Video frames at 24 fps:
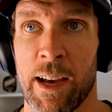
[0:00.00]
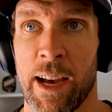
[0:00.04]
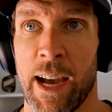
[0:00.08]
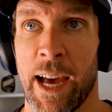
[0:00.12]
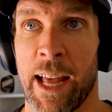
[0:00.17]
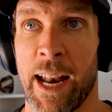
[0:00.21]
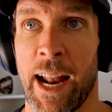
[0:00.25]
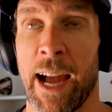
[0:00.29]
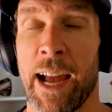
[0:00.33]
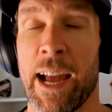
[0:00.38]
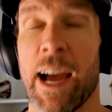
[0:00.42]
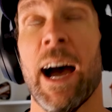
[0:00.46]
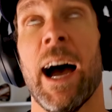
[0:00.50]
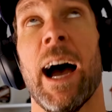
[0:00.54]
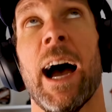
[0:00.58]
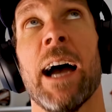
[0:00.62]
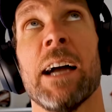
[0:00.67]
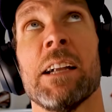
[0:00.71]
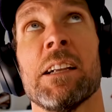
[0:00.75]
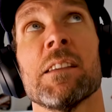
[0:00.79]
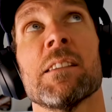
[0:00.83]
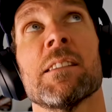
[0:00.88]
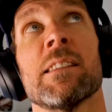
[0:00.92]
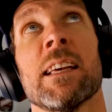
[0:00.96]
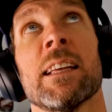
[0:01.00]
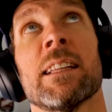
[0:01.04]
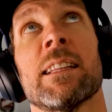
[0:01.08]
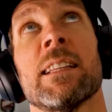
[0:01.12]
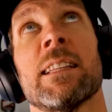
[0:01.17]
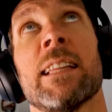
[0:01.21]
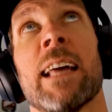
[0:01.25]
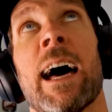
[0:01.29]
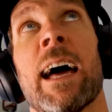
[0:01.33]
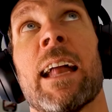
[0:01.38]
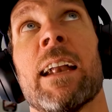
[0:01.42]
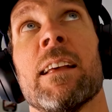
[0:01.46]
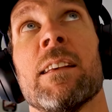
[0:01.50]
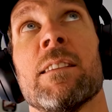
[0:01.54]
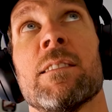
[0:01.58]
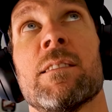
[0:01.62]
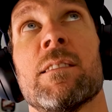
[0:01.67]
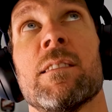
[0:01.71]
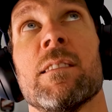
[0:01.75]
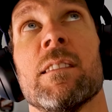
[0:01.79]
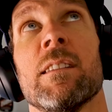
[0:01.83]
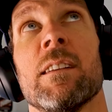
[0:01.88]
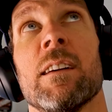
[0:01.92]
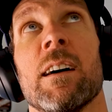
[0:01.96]
And I just think that
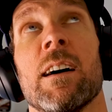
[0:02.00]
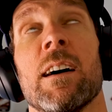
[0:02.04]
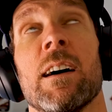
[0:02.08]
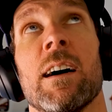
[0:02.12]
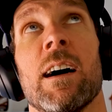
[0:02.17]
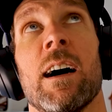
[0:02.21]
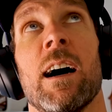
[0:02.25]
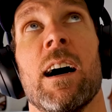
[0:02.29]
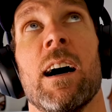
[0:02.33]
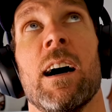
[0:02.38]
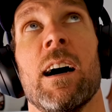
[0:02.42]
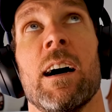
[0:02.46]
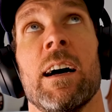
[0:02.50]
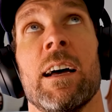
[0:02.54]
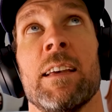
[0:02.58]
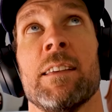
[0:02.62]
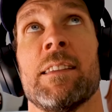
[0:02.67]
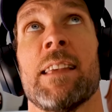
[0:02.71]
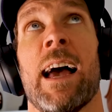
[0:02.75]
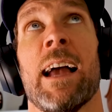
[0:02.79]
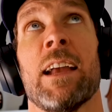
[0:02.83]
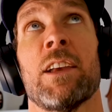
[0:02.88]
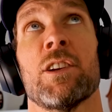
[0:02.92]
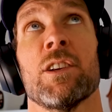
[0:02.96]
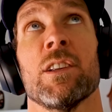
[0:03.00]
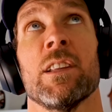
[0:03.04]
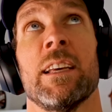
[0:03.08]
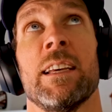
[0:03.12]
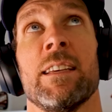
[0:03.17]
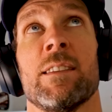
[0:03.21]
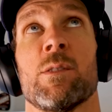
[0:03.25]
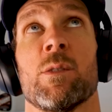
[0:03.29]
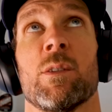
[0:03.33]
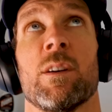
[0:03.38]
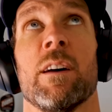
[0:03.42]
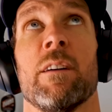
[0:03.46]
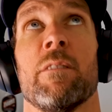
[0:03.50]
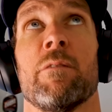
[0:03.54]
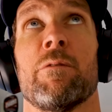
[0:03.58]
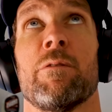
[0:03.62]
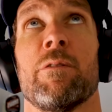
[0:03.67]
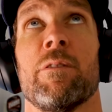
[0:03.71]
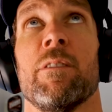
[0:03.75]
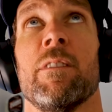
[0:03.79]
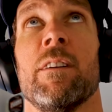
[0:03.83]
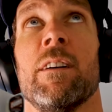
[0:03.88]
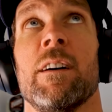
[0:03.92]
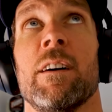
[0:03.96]
is actually sort
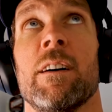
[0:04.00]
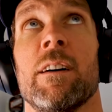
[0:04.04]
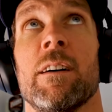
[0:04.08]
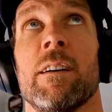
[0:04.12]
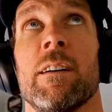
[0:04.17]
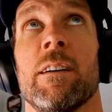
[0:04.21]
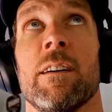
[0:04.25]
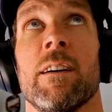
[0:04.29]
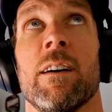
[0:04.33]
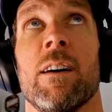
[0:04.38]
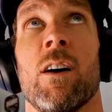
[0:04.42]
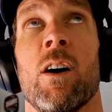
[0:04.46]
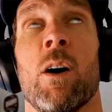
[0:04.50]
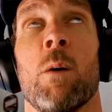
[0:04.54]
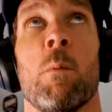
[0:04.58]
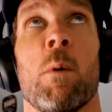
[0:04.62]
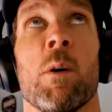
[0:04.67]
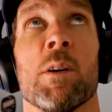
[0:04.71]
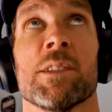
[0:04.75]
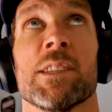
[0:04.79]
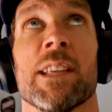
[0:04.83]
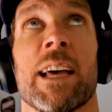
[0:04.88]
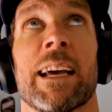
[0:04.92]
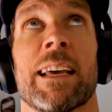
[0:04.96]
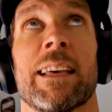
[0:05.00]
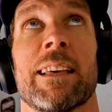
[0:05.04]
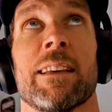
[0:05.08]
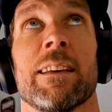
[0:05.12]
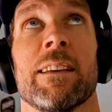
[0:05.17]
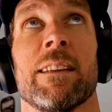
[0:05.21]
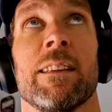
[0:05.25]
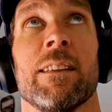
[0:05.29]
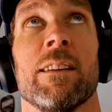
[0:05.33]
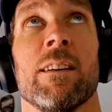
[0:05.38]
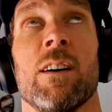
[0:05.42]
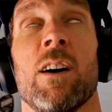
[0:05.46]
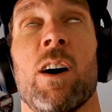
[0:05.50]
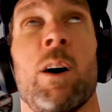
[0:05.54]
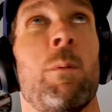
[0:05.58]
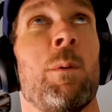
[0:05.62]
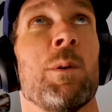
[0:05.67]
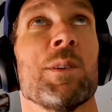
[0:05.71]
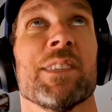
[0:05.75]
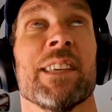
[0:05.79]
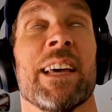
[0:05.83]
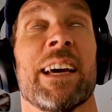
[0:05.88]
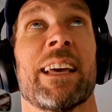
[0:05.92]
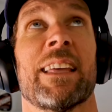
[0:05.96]
of almost like
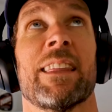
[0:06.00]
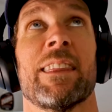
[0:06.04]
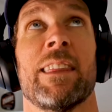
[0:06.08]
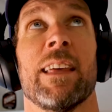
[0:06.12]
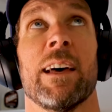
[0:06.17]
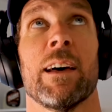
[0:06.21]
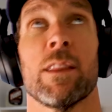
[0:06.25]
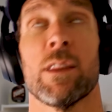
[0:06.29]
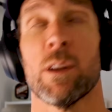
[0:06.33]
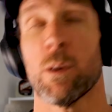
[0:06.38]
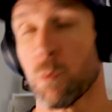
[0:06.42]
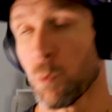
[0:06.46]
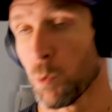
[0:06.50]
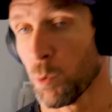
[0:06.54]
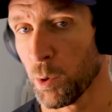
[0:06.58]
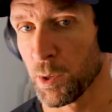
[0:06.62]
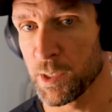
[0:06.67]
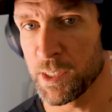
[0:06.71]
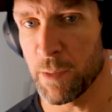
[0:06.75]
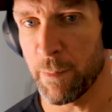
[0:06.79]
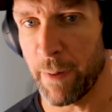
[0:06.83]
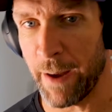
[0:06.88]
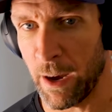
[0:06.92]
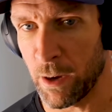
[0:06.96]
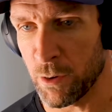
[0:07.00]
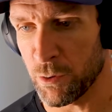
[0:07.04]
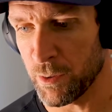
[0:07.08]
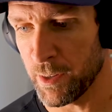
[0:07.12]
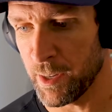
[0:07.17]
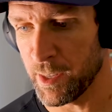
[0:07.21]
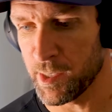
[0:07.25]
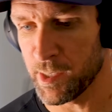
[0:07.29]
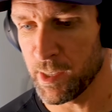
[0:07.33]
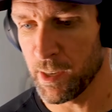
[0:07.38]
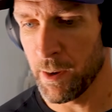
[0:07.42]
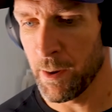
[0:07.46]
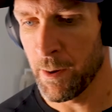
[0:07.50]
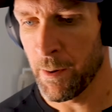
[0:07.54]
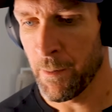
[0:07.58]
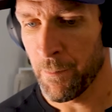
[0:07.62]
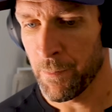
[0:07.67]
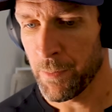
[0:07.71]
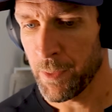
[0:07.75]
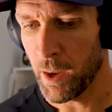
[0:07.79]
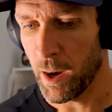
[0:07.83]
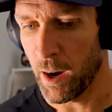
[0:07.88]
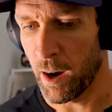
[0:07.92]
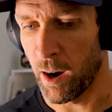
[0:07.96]
the rules and the boundaries
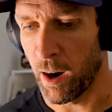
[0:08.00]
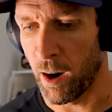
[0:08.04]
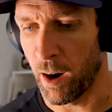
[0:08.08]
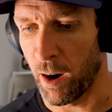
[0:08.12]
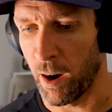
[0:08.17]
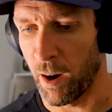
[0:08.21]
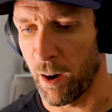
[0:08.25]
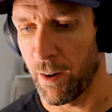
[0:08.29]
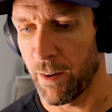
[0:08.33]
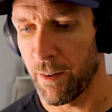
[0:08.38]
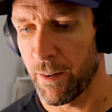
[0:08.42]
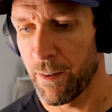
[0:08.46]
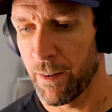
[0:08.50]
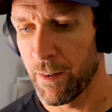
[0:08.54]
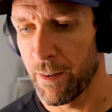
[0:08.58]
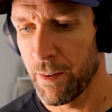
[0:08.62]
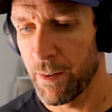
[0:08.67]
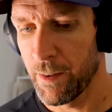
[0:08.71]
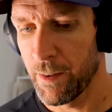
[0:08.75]
are